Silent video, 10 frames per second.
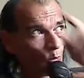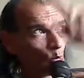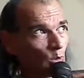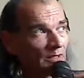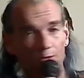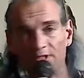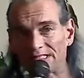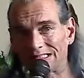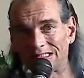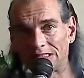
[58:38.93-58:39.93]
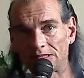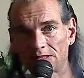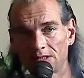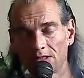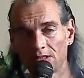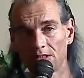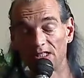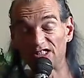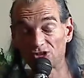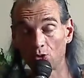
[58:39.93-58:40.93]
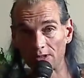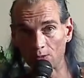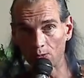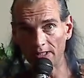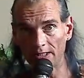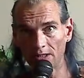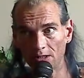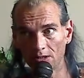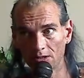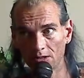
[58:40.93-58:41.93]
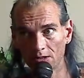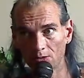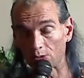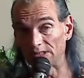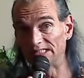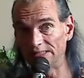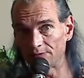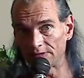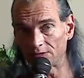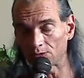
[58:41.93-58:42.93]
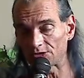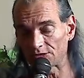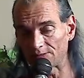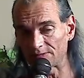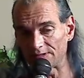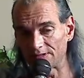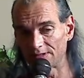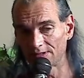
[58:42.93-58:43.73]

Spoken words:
whatever this is going away or leaving or something.